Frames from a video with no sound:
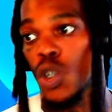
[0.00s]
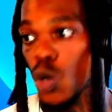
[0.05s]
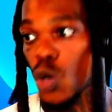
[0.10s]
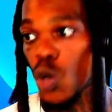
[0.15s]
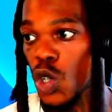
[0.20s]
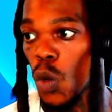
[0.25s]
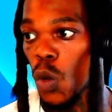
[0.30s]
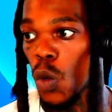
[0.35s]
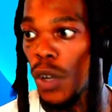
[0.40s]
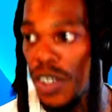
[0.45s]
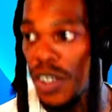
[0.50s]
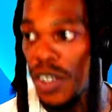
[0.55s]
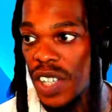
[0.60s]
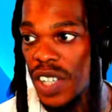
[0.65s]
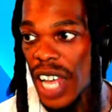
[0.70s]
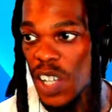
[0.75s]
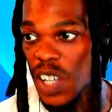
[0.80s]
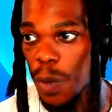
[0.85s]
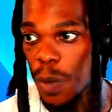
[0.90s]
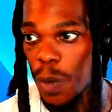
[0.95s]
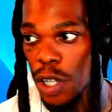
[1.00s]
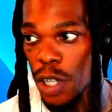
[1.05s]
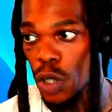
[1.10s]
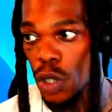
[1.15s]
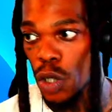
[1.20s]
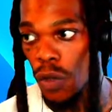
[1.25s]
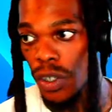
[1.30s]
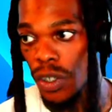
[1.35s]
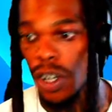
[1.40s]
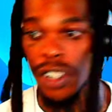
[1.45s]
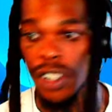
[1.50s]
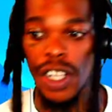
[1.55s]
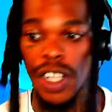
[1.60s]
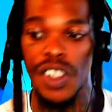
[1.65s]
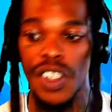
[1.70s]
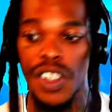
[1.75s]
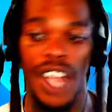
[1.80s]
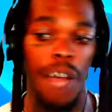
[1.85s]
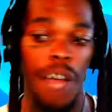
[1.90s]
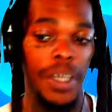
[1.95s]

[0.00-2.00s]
So when you see that special over there, it does not